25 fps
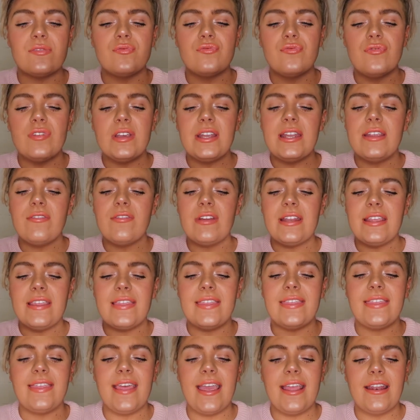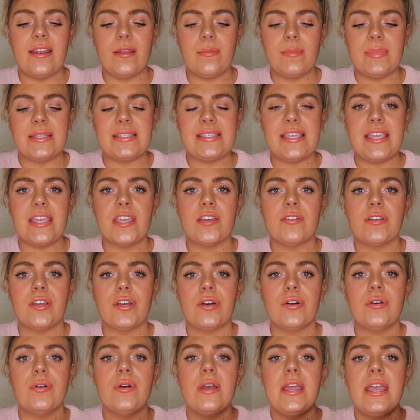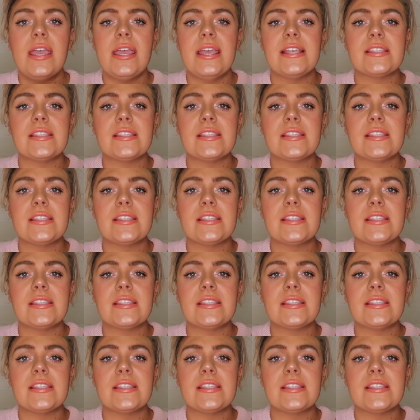really, really thin material.